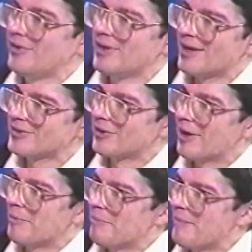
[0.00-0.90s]
you,
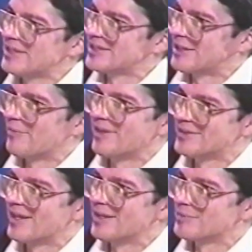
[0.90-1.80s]
Doctor, mention some of
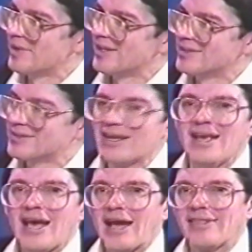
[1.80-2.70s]
these things, because
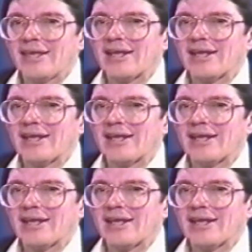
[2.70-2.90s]
I think